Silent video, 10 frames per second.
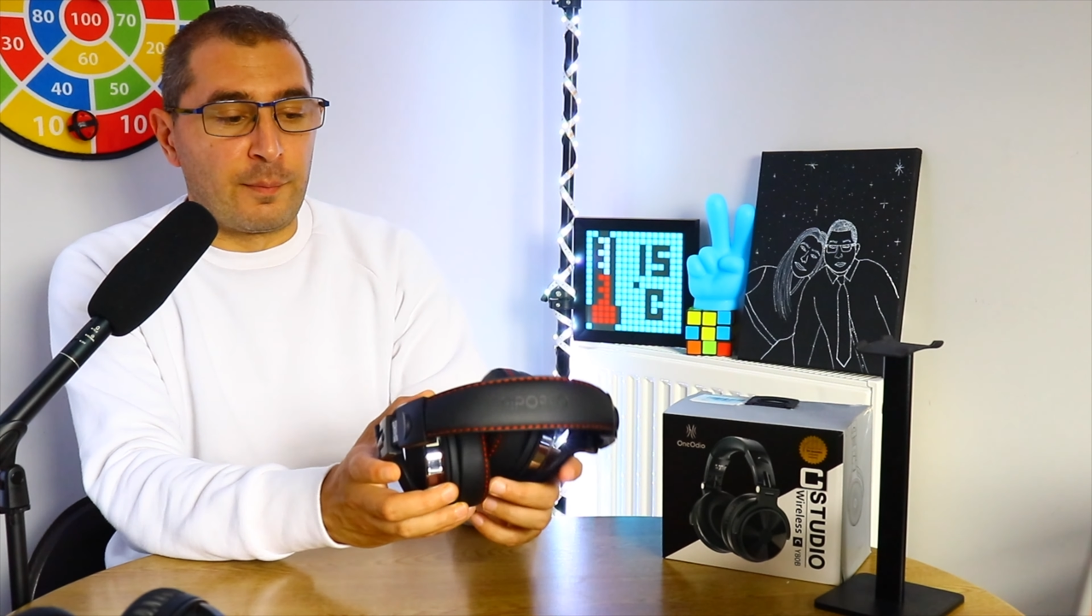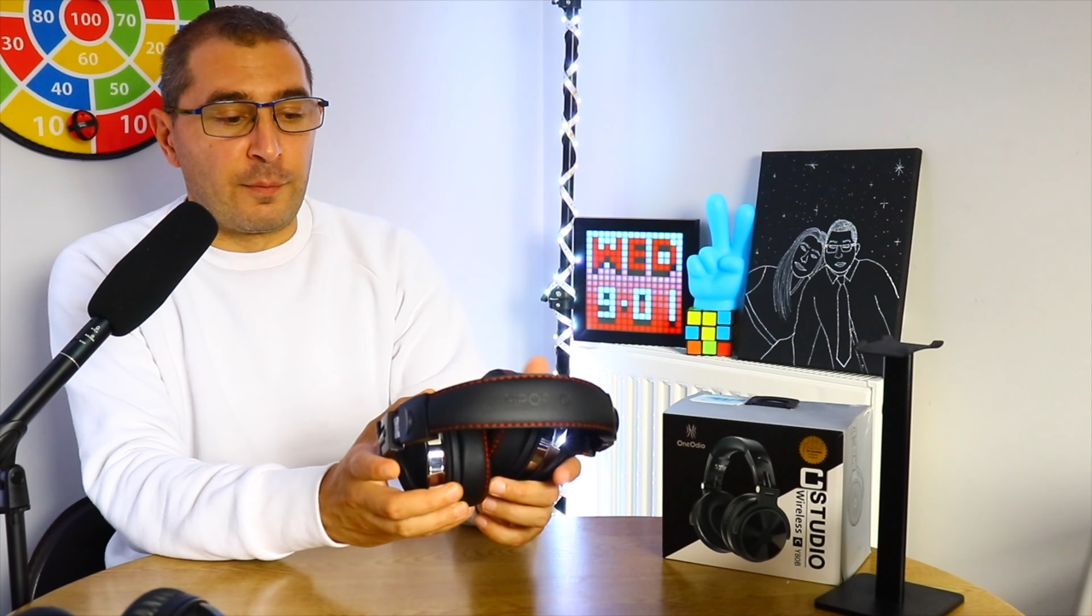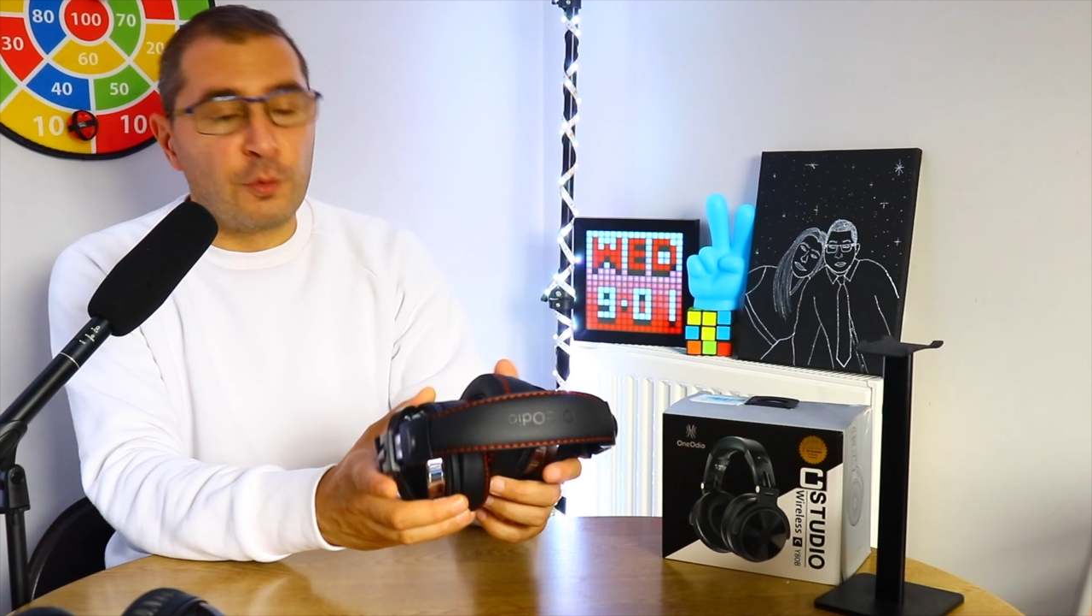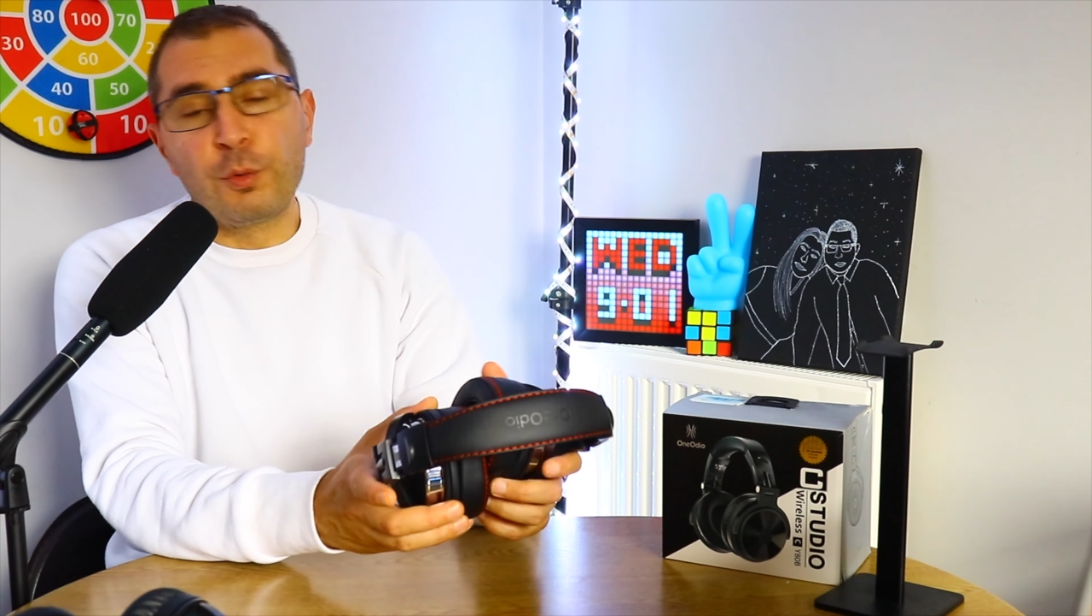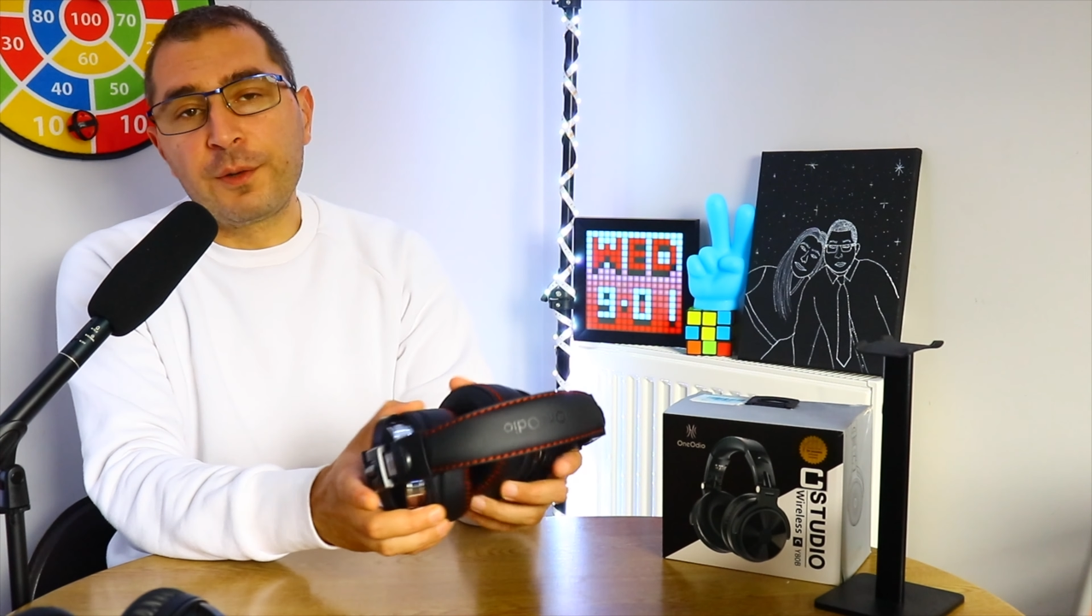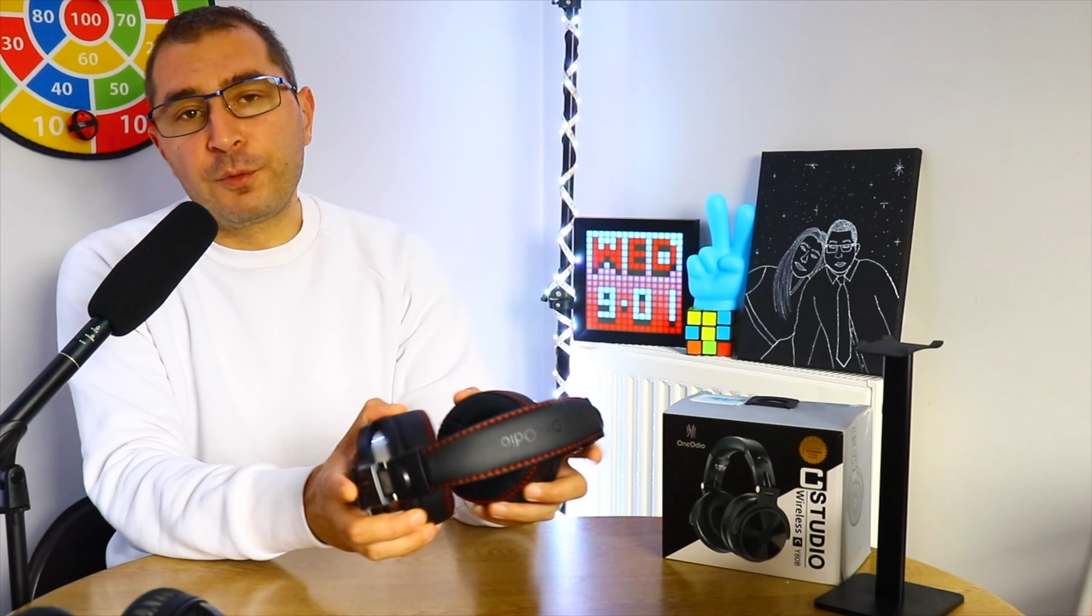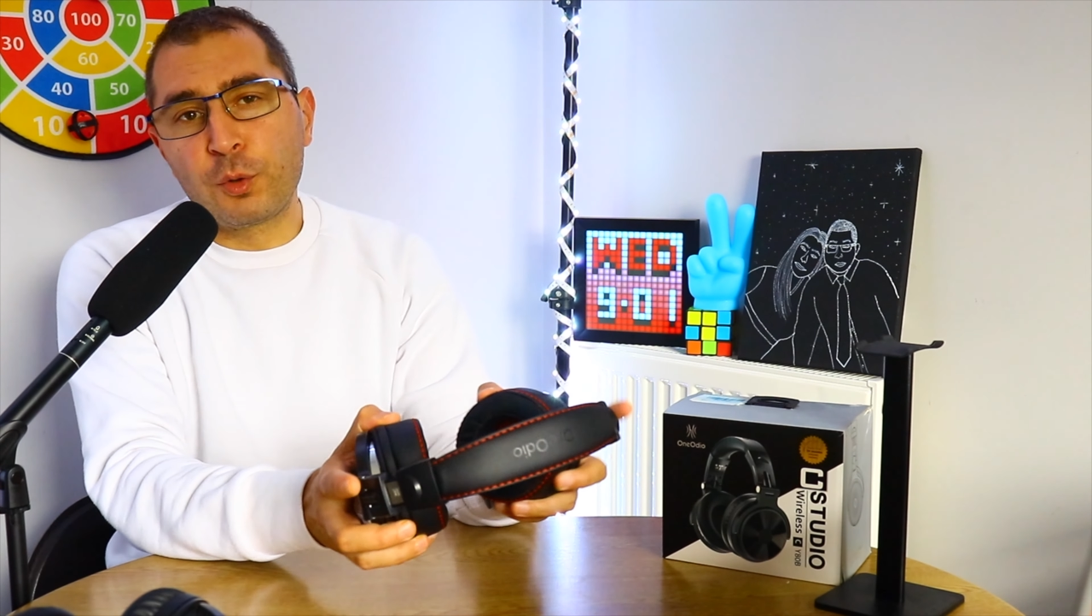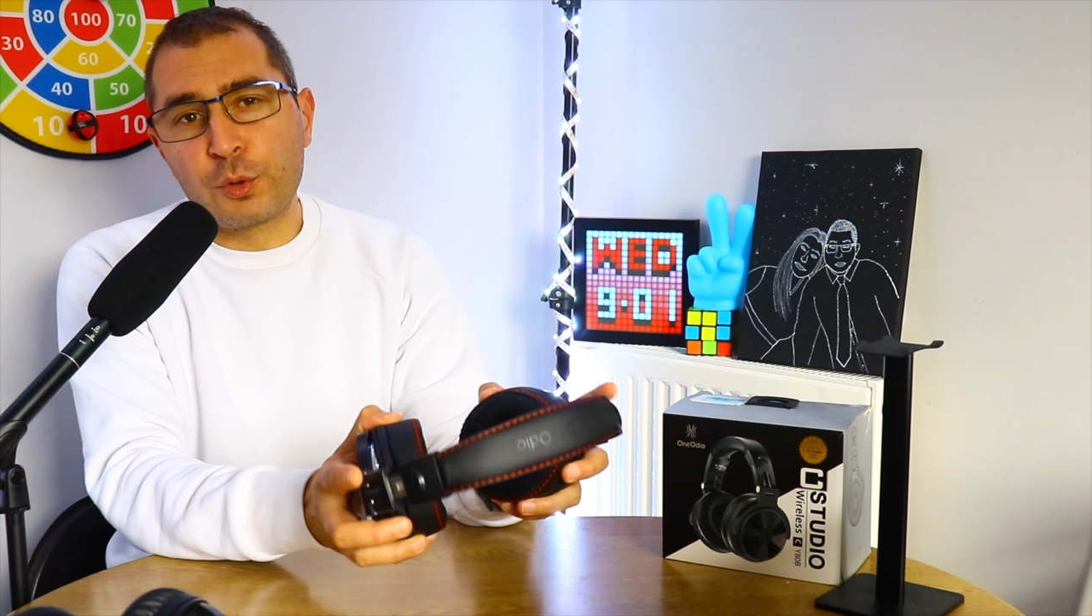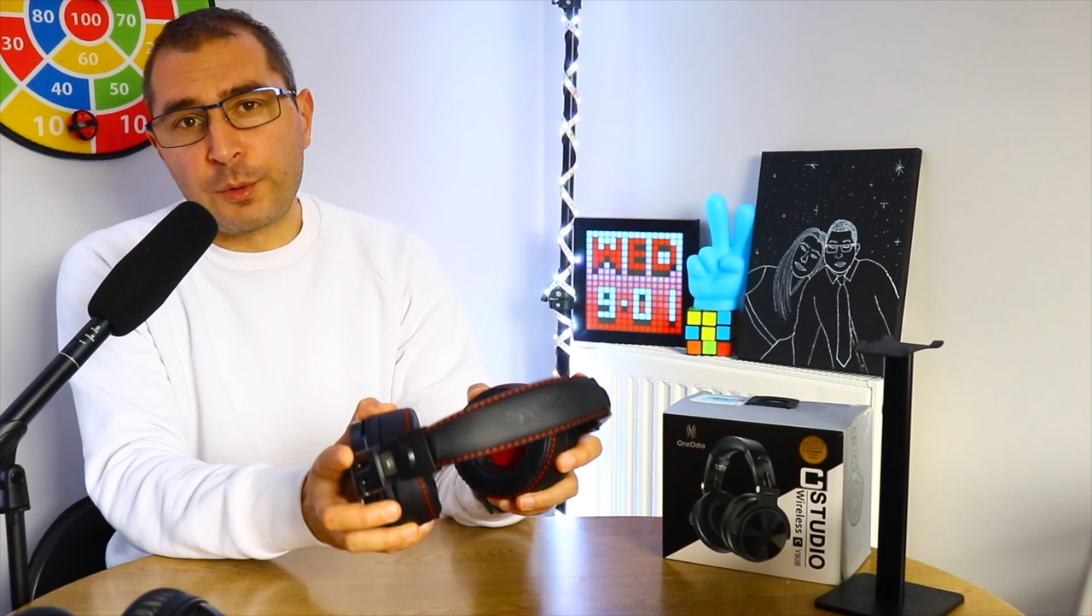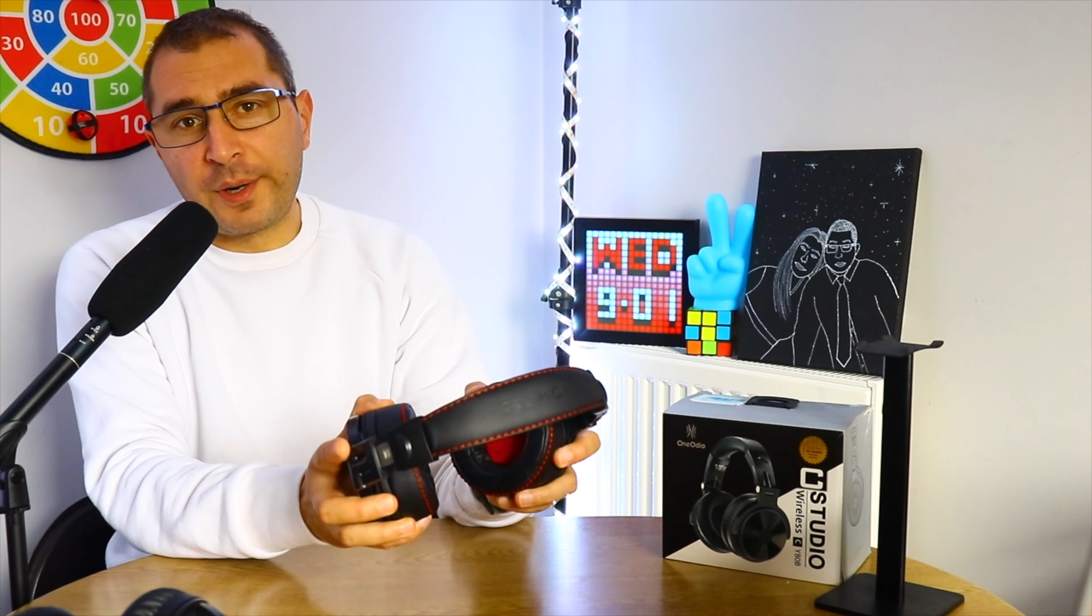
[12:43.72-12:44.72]
full
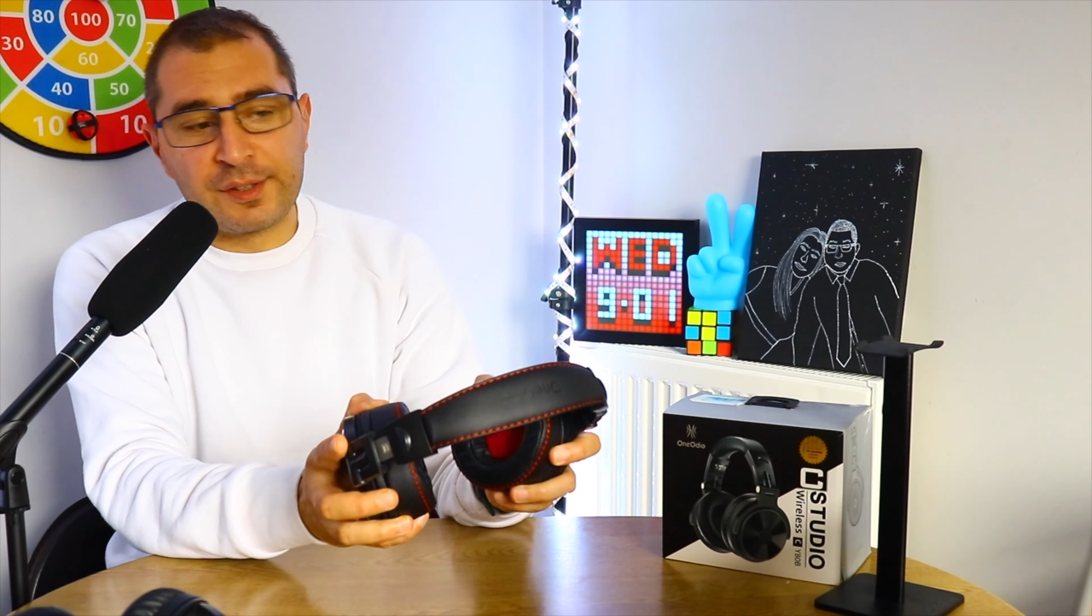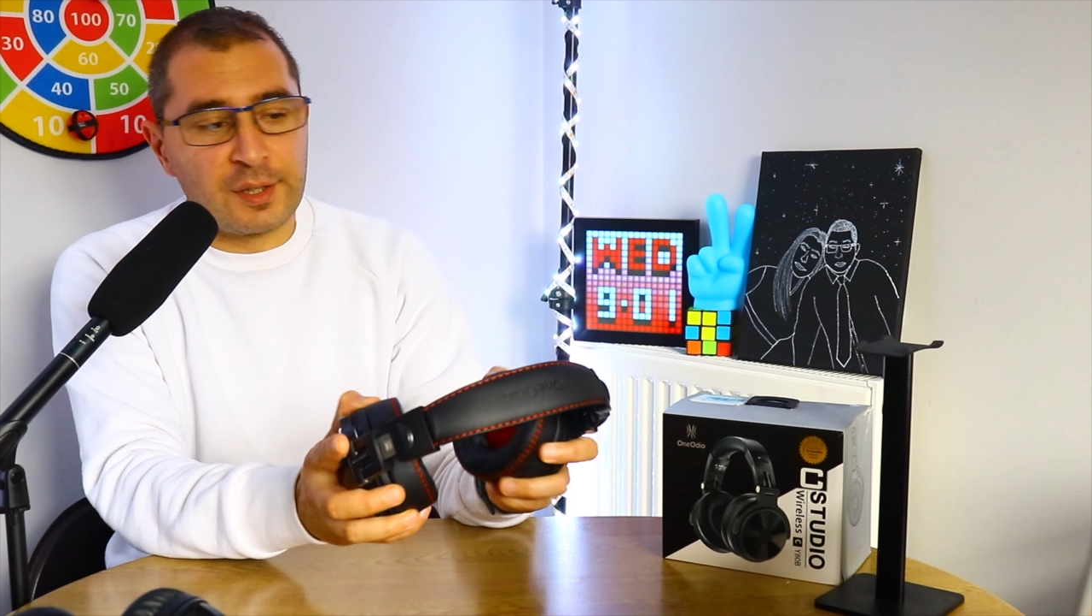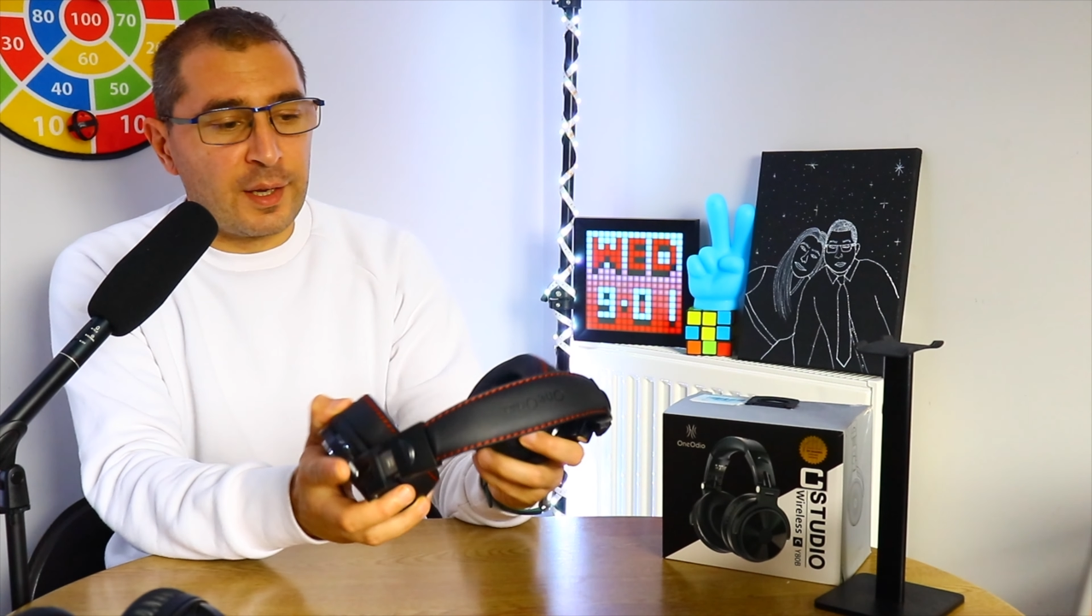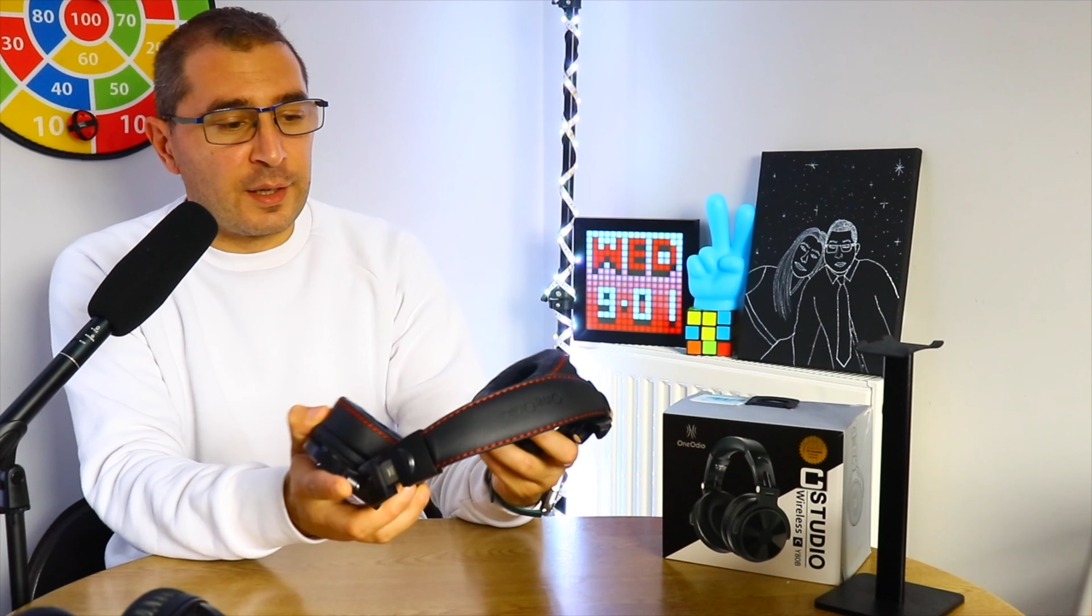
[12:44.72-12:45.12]
review. Should I say,